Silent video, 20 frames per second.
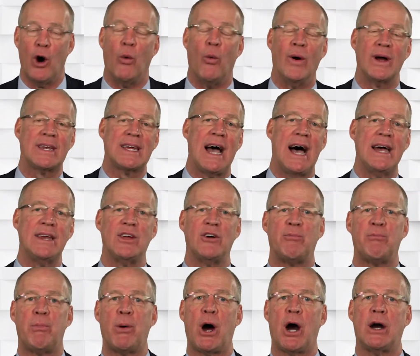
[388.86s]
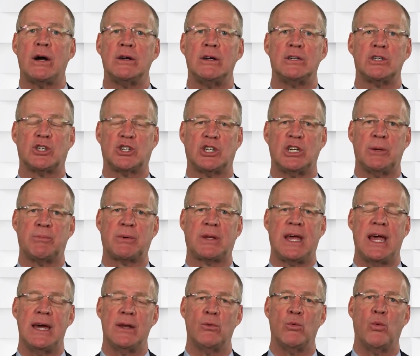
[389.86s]
What kind of partnership
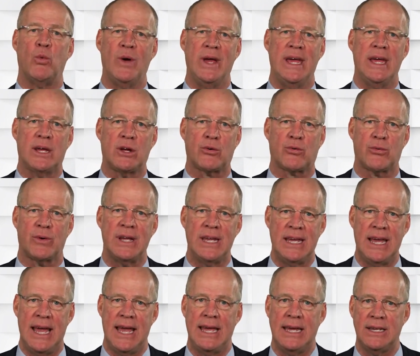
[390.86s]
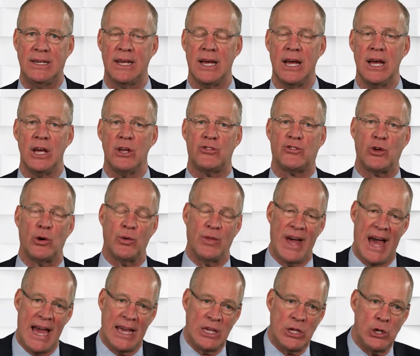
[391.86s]
can we create so
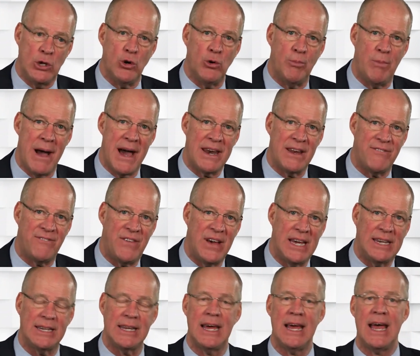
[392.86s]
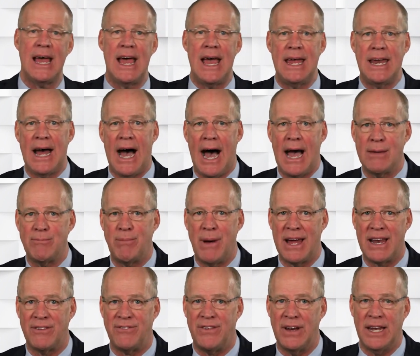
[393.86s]
that you benefit and I
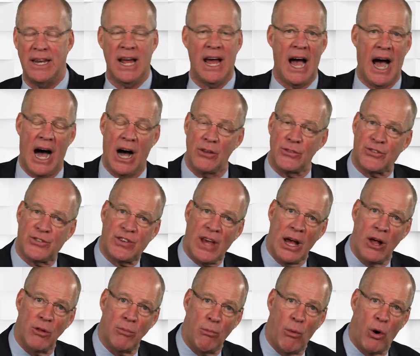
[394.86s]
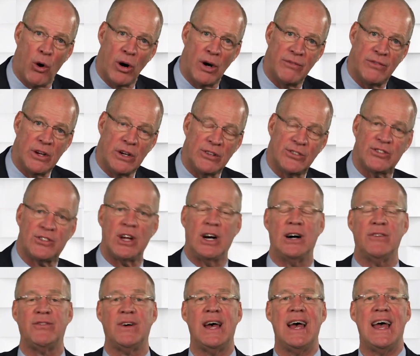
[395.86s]
benefit? I'll sell more of your
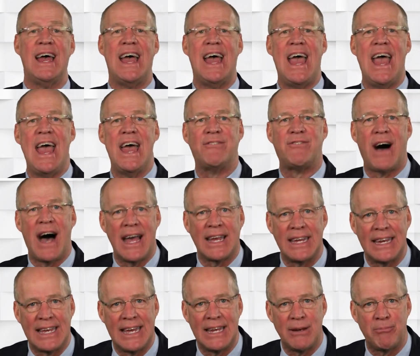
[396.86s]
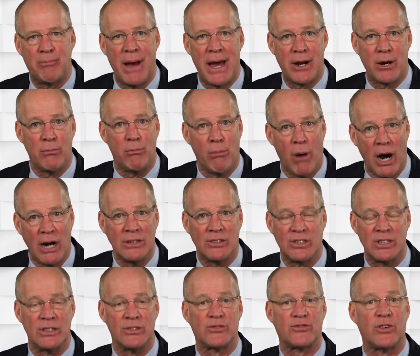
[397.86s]
stuff if I can get better
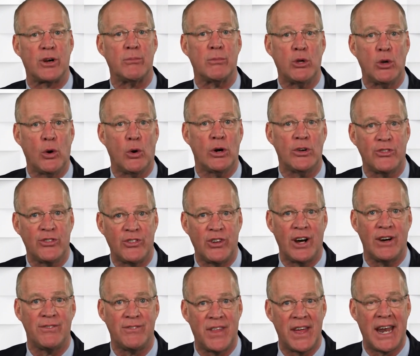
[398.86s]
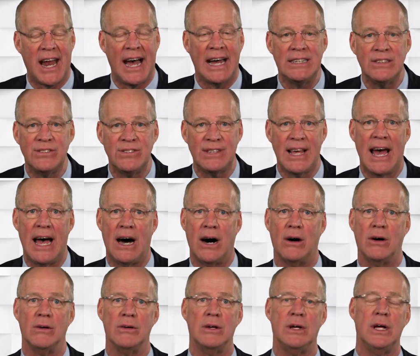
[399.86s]
margins from your stuff that I
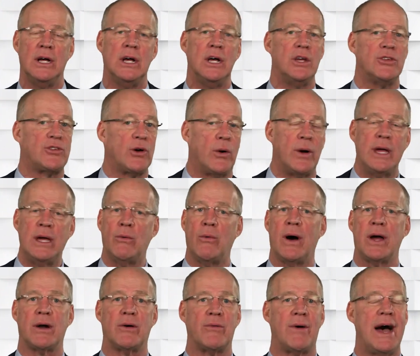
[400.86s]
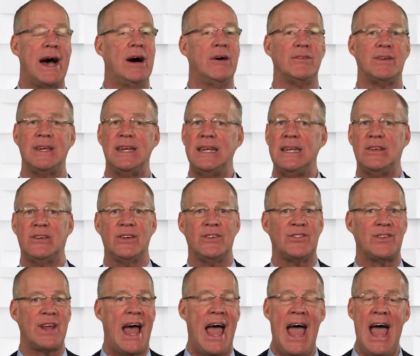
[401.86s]
sell. So he went around and he
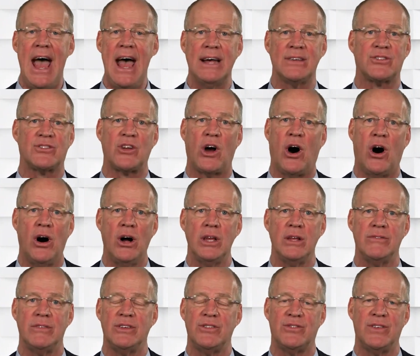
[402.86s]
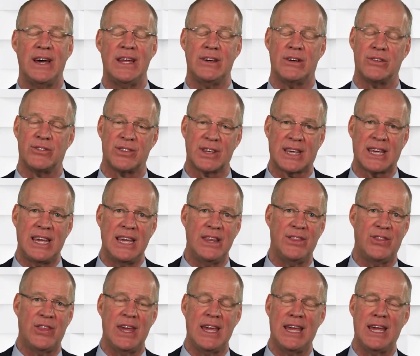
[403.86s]
just asked all of his vendors. The key
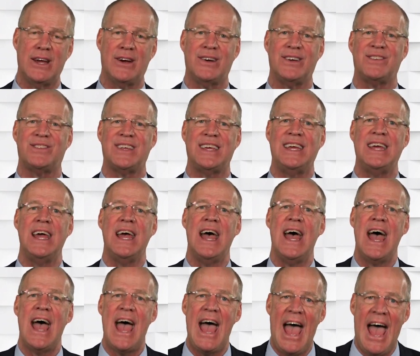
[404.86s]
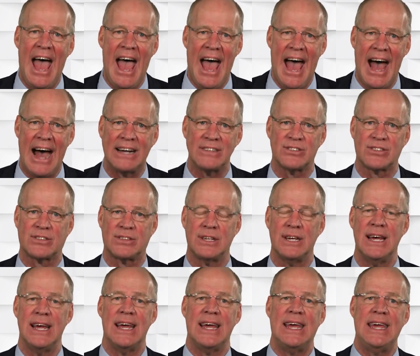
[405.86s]
thing here is he asked.
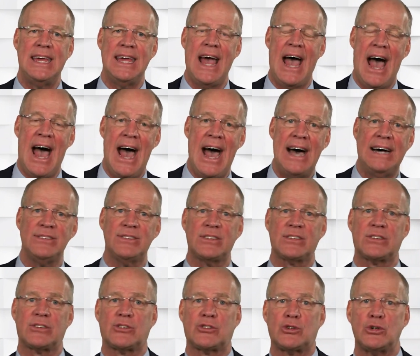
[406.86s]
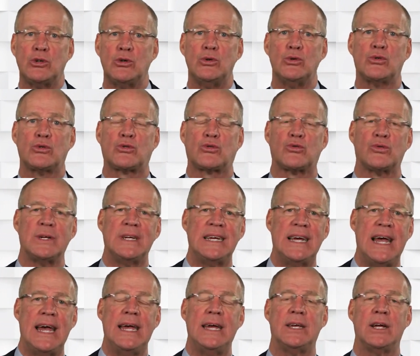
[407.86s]
He asked to
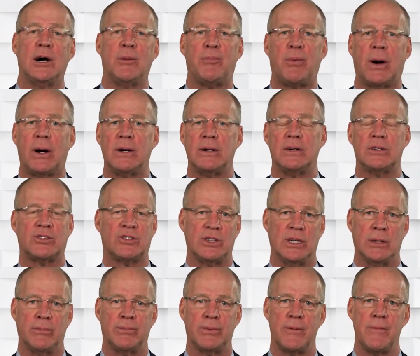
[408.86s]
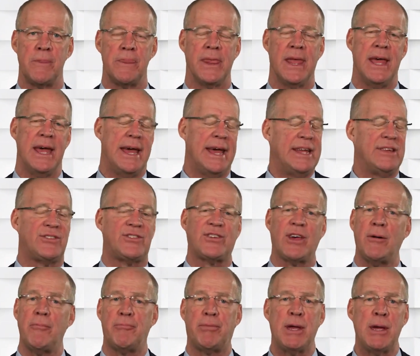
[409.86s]
create a partnership. And
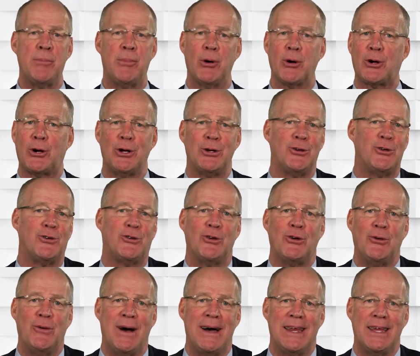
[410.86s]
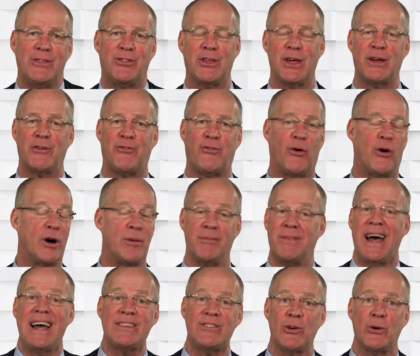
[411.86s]
some people couldn't do anything for him.
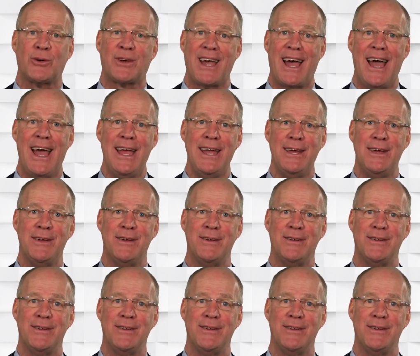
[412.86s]
That's okay.